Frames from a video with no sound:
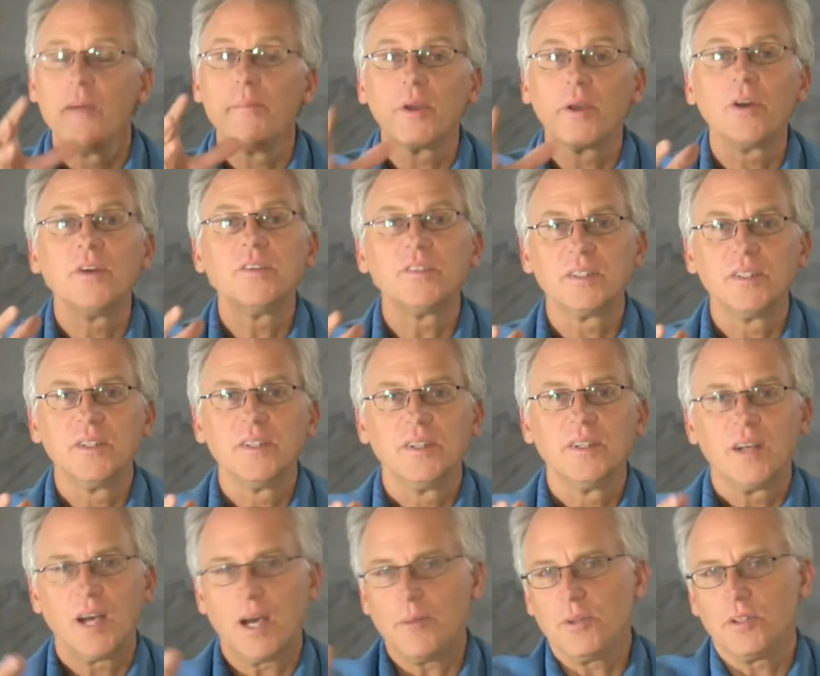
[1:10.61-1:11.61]
because
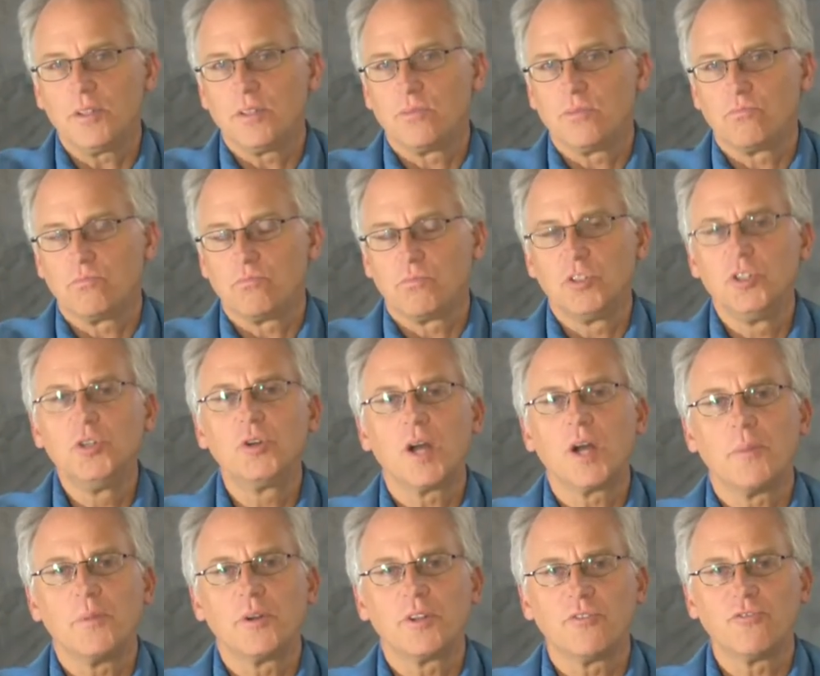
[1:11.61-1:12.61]
I'm a
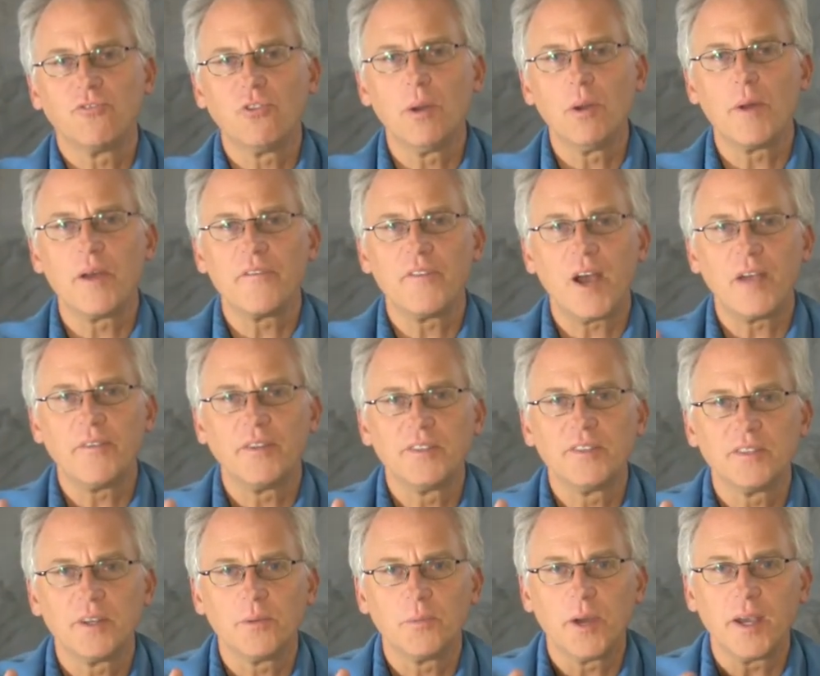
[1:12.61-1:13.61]
newcomer to four by five
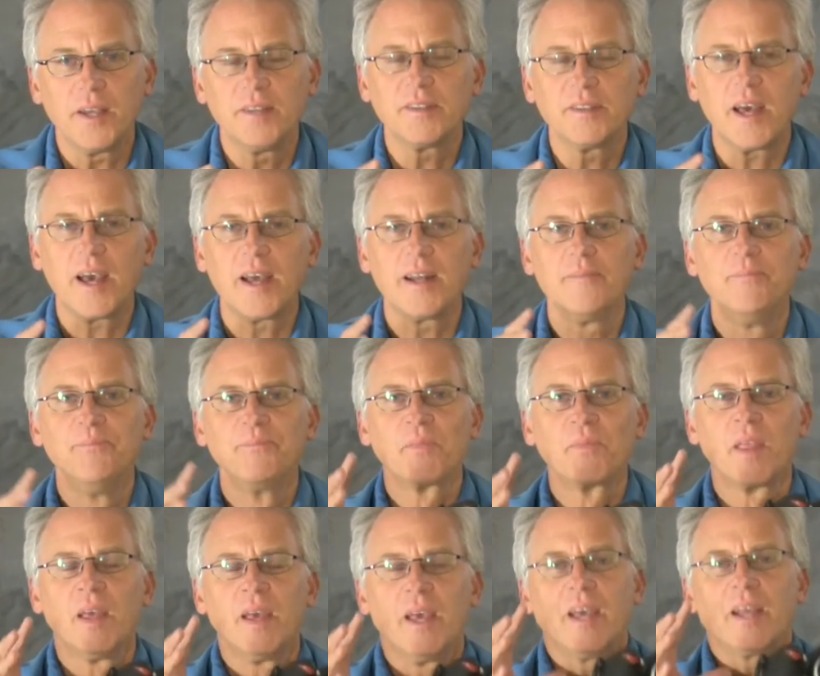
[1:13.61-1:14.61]
in some ways, and
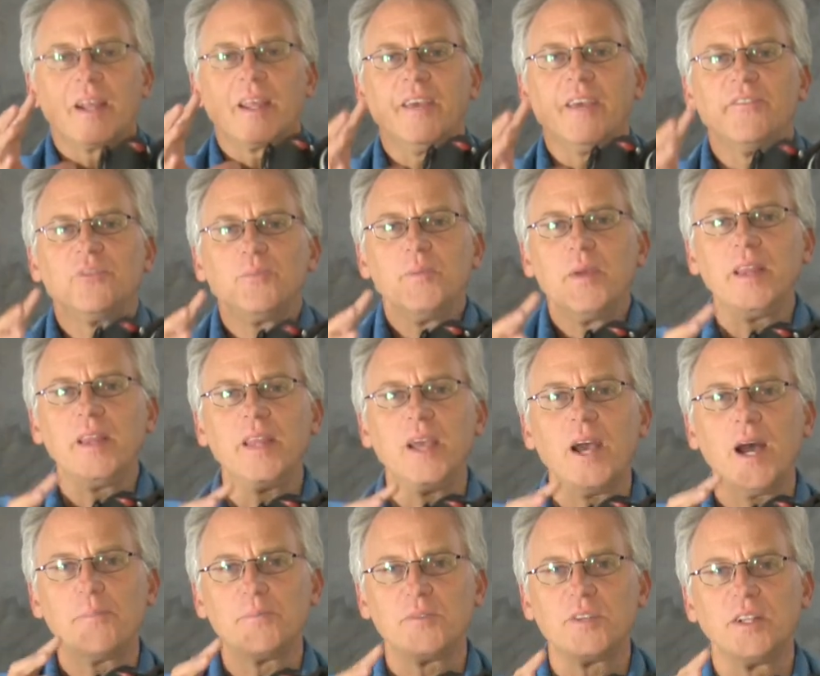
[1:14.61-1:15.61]
it gives me the
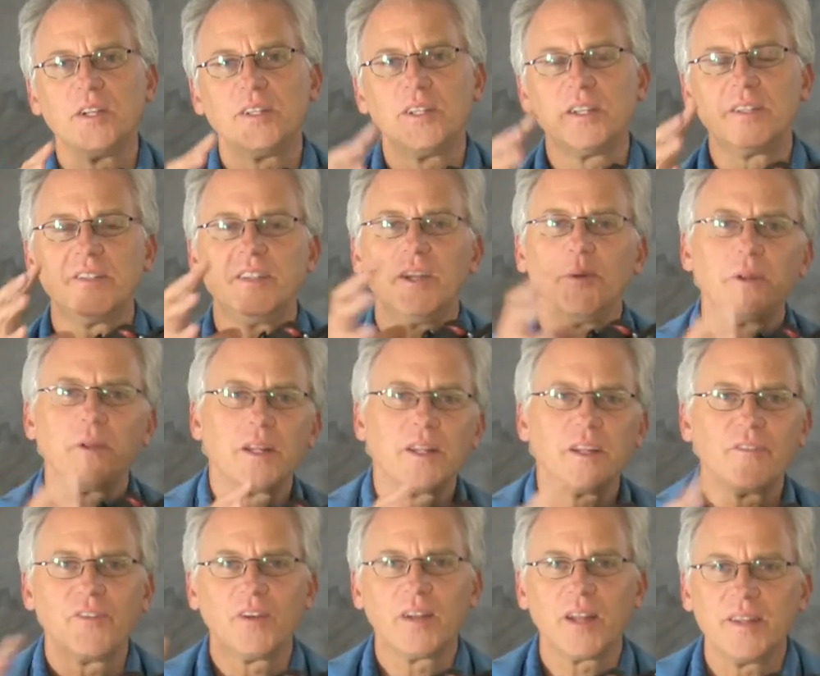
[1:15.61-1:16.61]
option to see what the
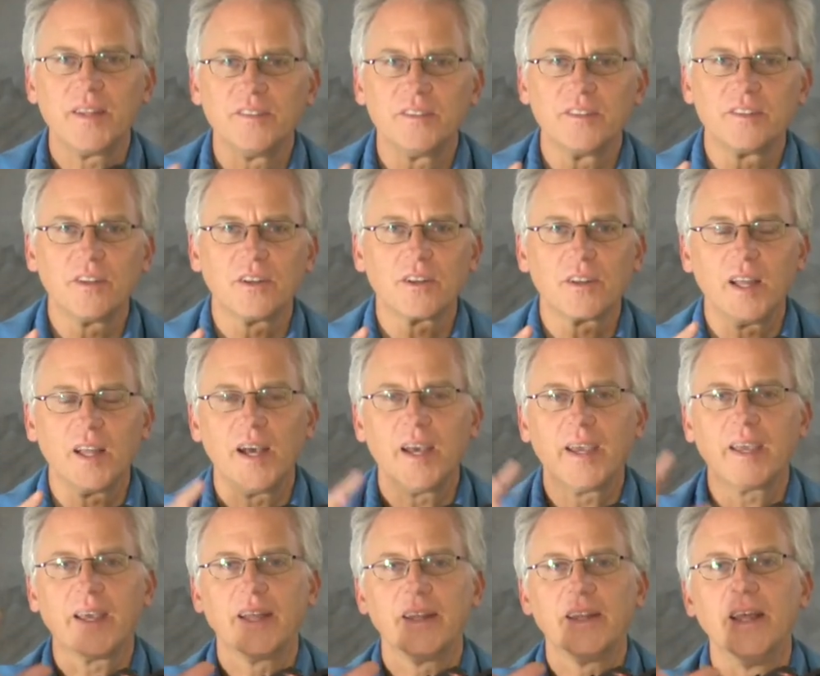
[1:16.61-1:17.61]
different lenses look
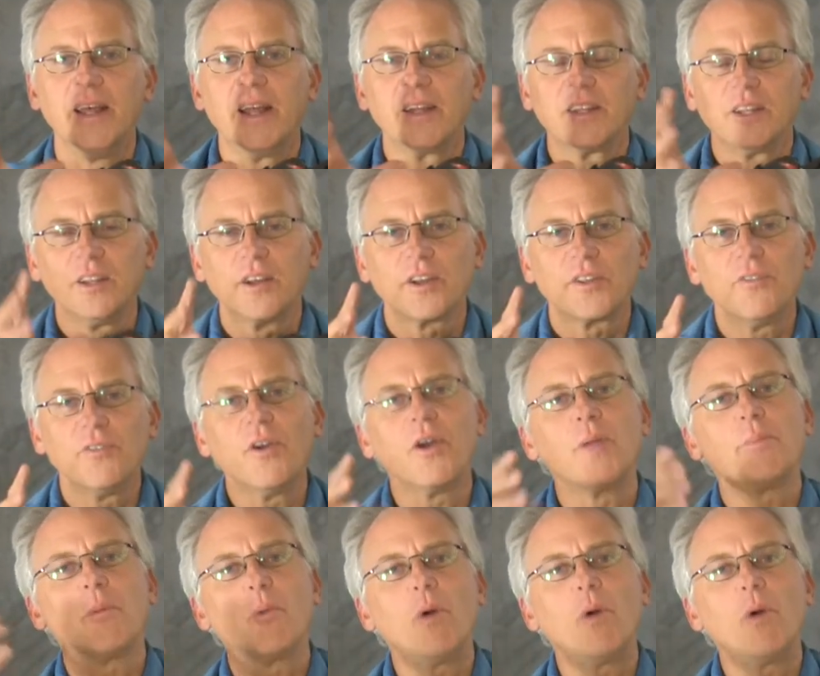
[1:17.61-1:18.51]
like and to look through it.